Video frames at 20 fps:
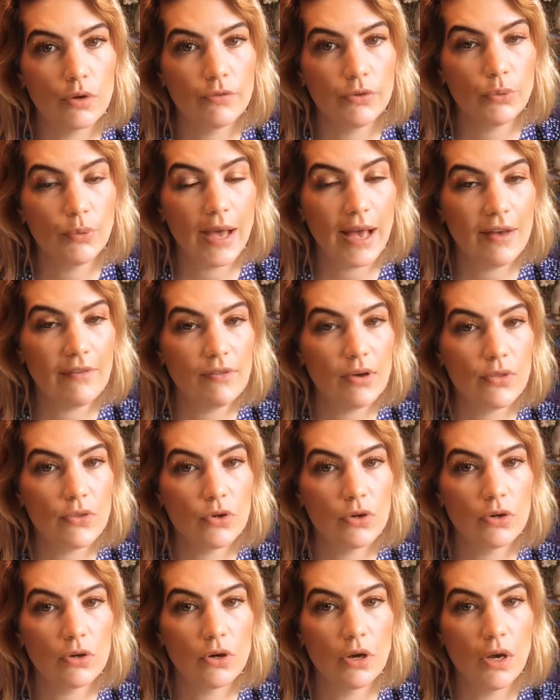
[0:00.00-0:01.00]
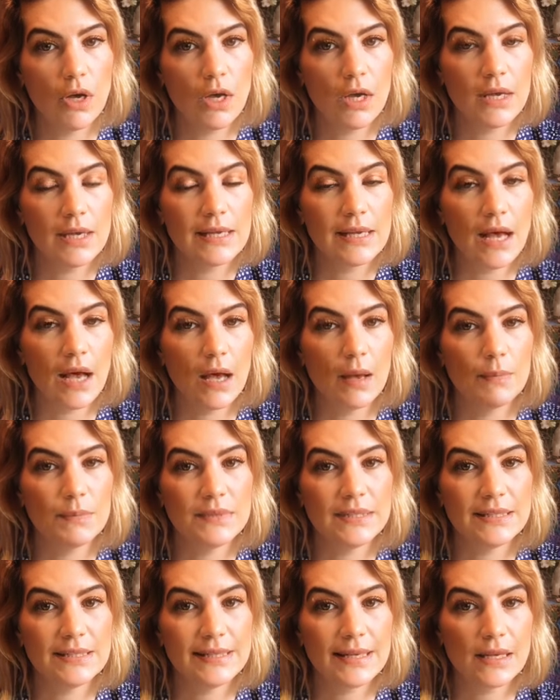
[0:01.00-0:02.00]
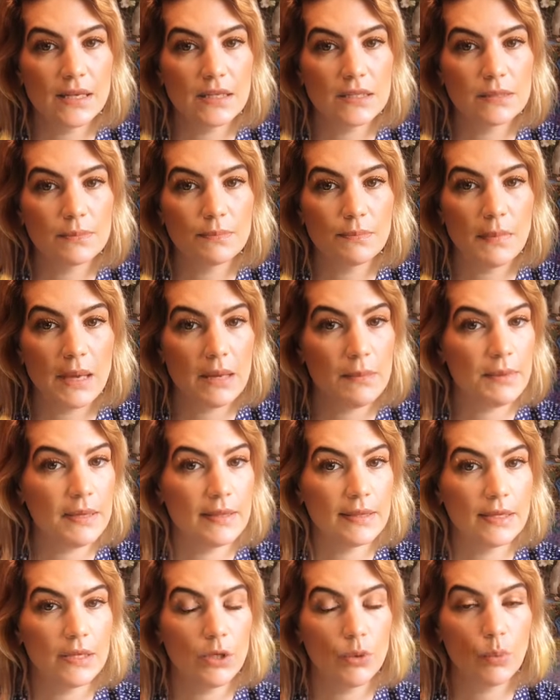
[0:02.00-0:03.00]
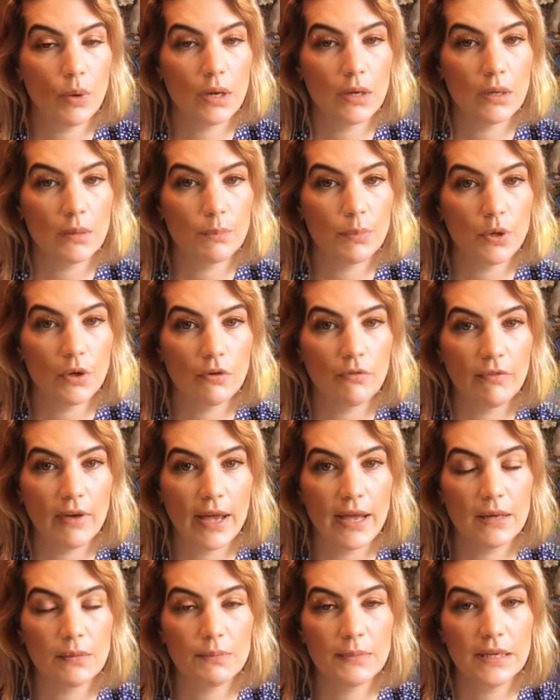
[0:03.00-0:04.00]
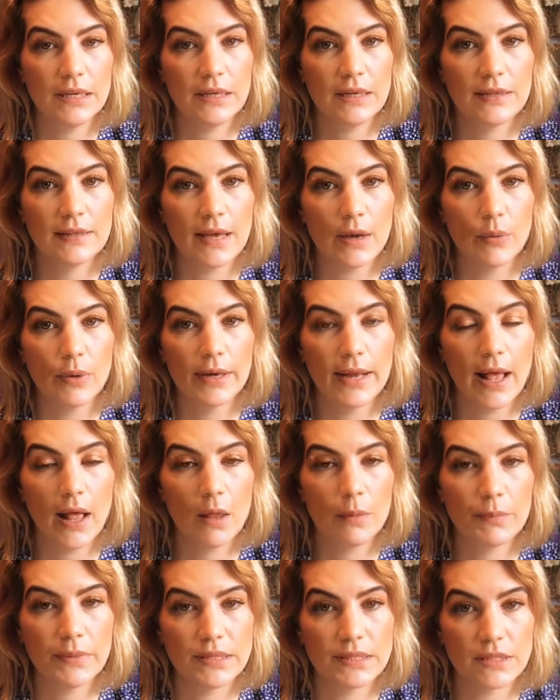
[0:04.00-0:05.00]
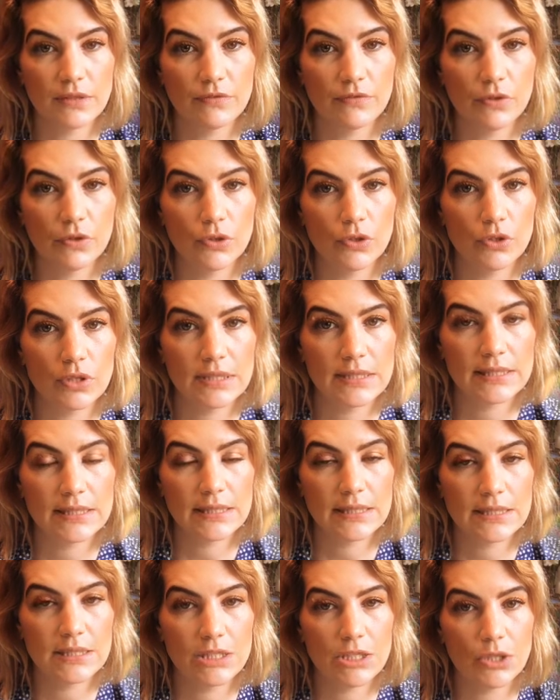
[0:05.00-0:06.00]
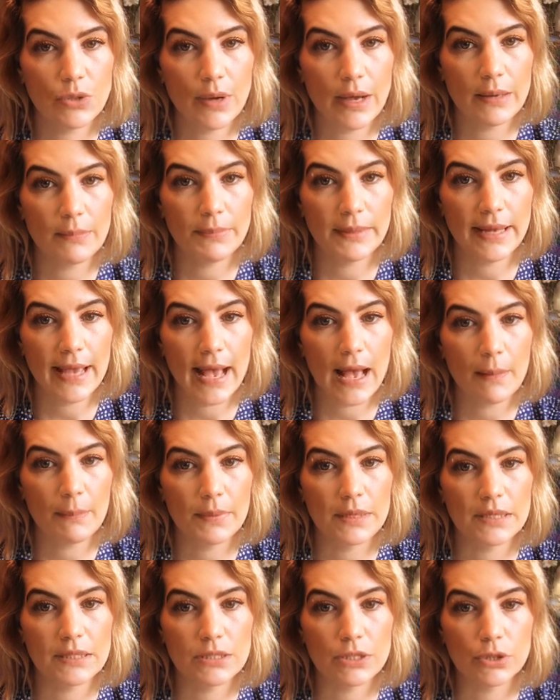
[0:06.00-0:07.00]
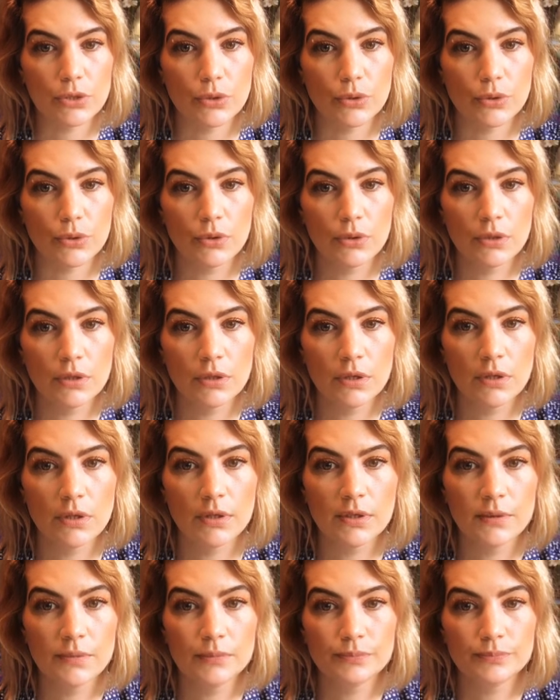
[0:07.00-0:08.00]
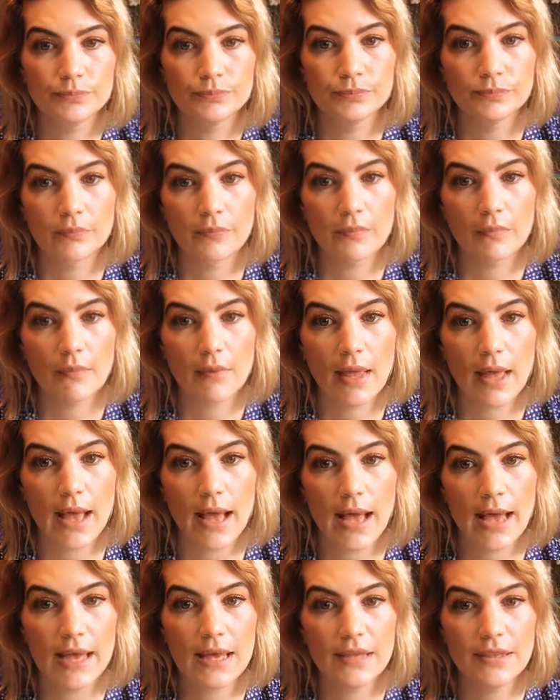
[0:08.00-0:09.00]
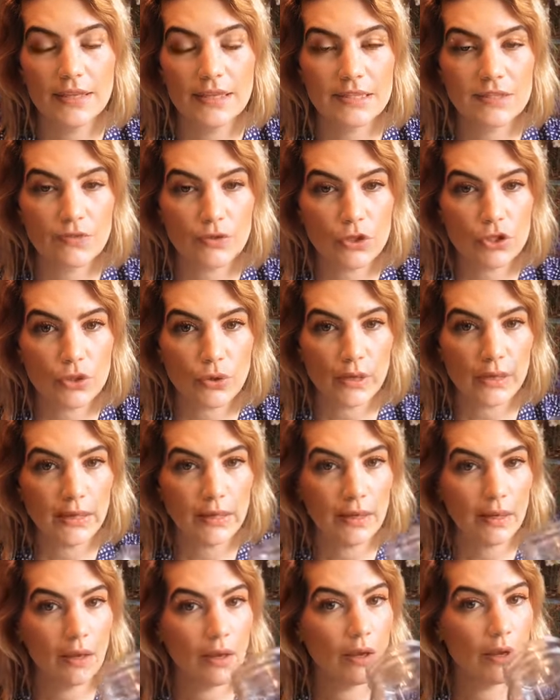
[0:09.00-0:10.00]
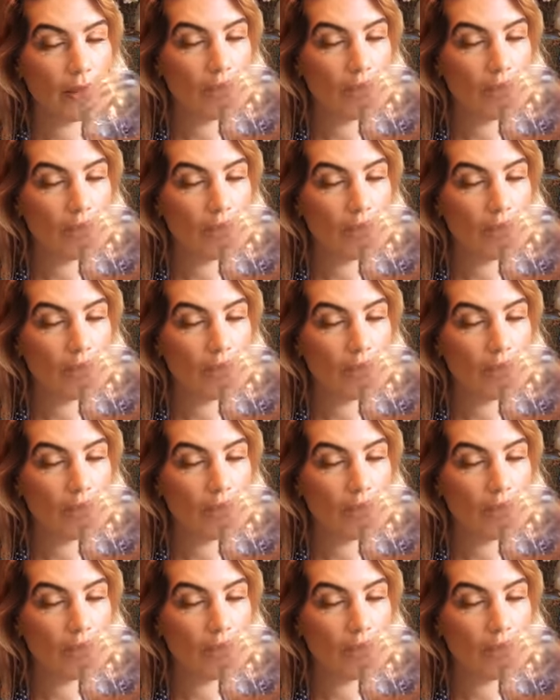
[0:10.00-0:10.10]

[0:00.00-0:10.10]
if you have other um, details maybe that you want to provide me that would help me to further assist you. I'd be happy to. Hi, thanks for joining.